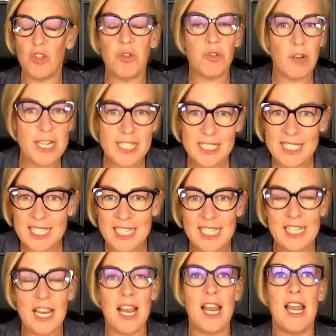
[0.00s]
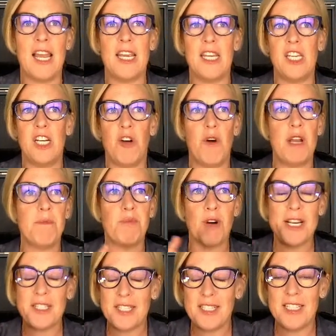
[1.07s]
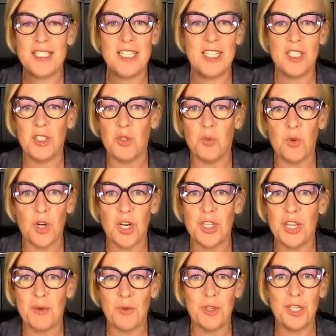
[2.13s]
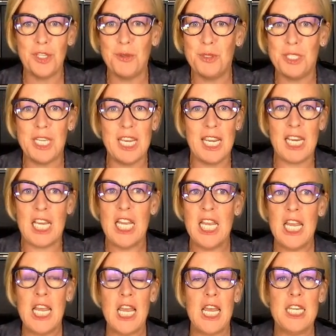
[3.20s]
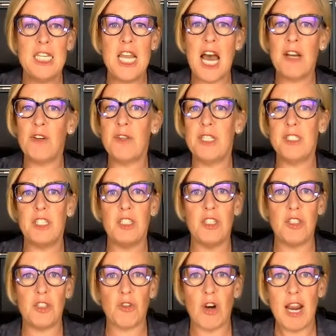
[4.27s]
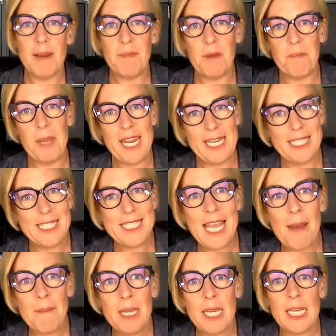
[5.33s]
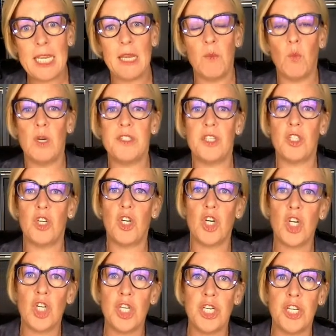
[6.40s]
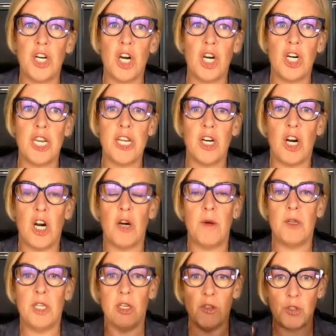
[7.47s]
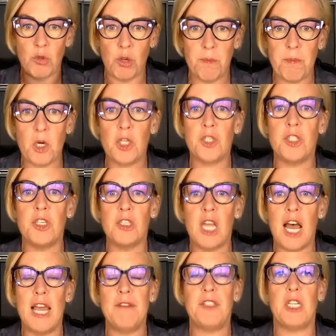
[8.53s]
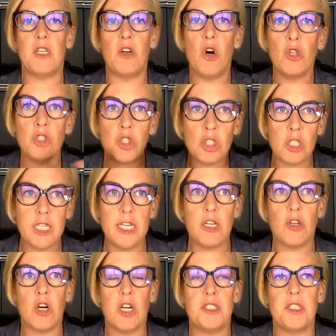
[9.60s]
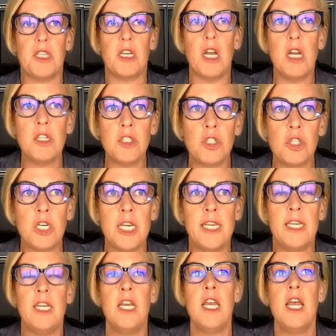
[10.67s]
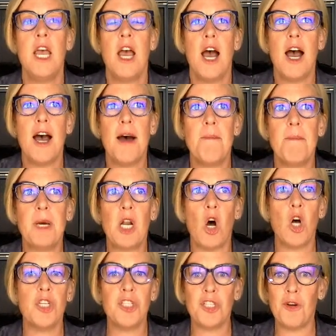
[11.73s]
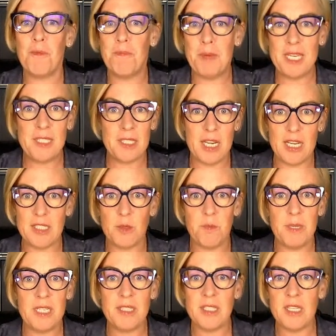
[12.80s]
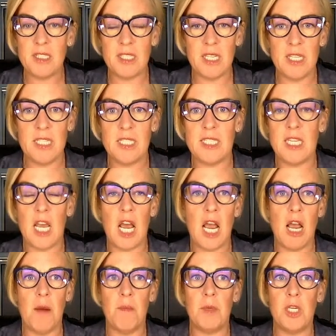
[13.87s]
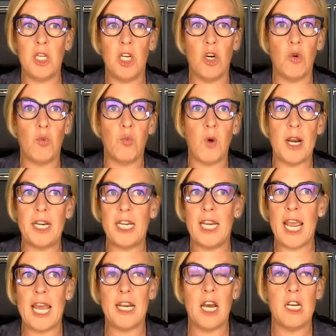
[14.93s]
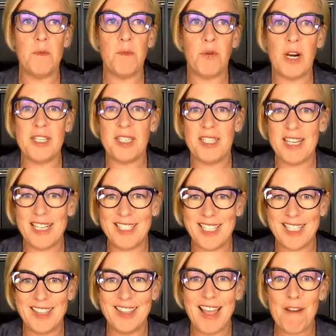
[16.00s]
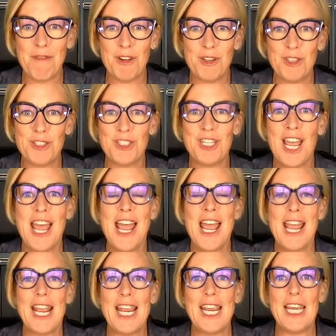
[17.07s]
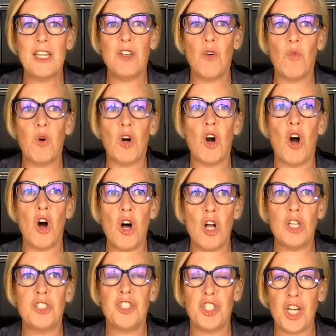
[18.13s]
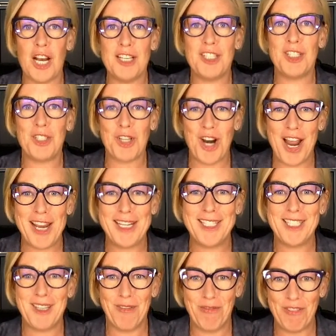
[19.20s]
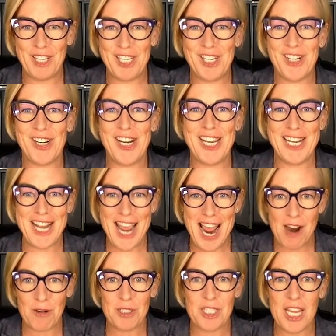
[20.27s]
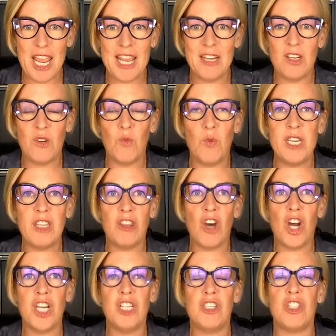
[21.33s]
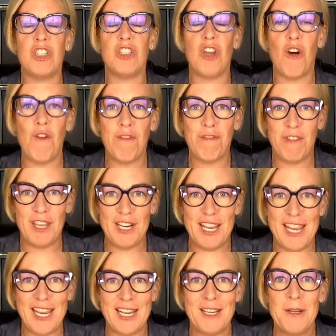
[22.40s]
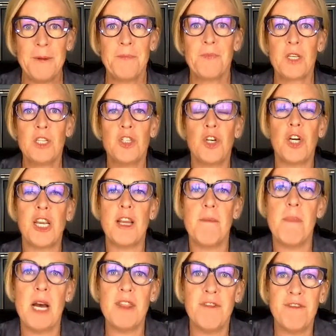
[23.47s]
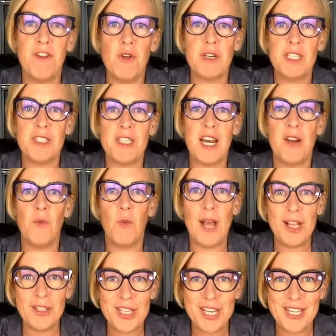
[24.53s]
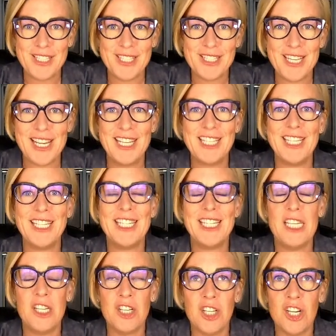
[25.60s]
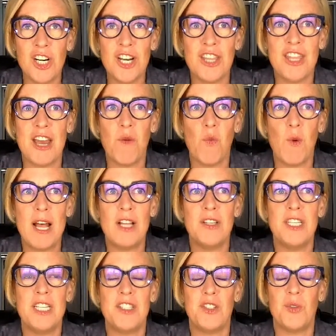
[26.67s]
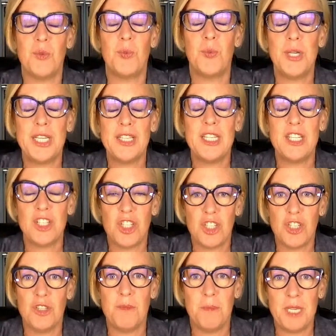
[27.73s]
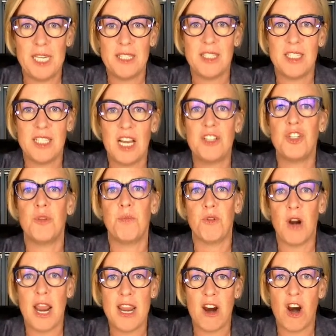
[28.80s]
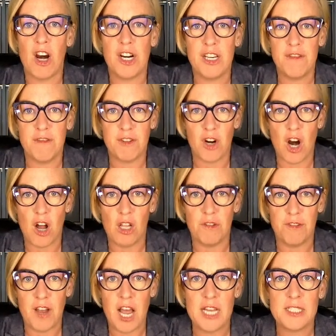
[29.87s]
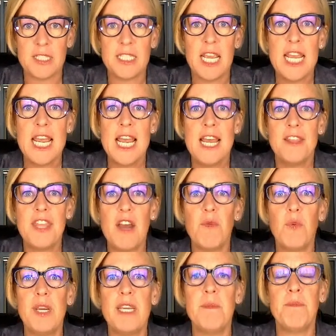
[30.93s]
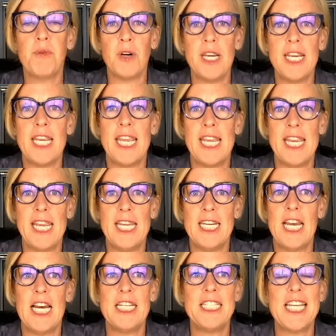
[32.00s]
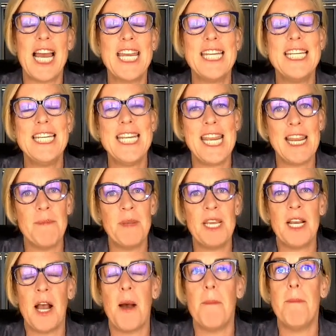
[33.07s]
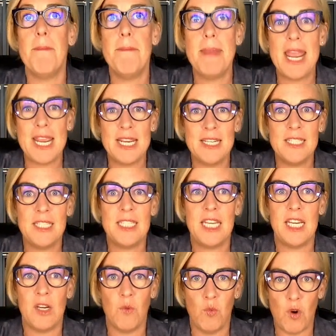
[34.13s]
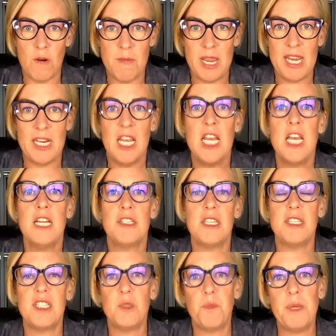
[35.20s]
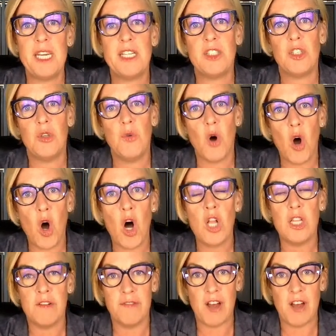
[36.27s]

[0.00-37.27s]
crazy, uh, you know, unprecedented is a word that we're using not only to describe the pandemic and what's occurred in our in our you know sort of personal lives and culturally across the country, um, but also business. Business is um, you know running at unprecedented levels, and we're all just trying to figure it out. And we thought it so fitting during a month focused on wellness in a year that wellness really should be such a priority for all of us that we bring in a dynamic, amazing woman to speak to all